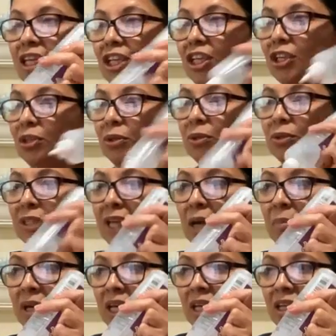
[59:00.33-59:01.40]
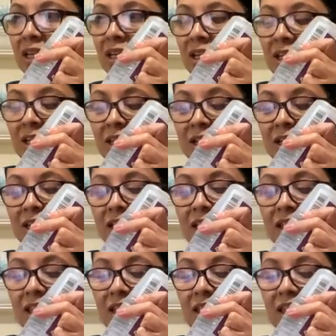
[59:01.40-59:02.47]
Thank you, Tammy.
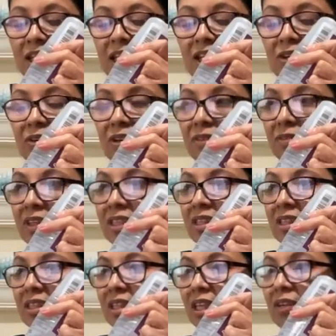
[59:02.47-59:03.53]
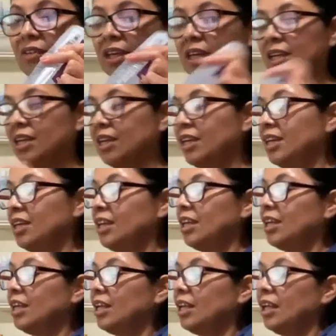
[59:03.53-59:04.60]
Thank you, Evie.
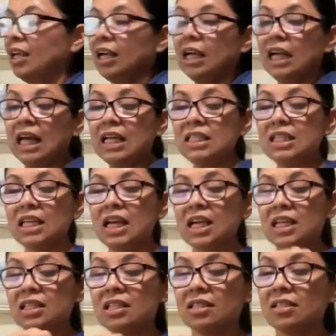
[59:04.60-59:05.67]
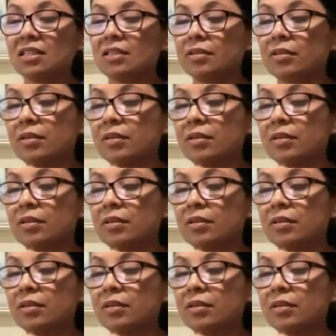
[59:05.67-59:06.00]
Gracias.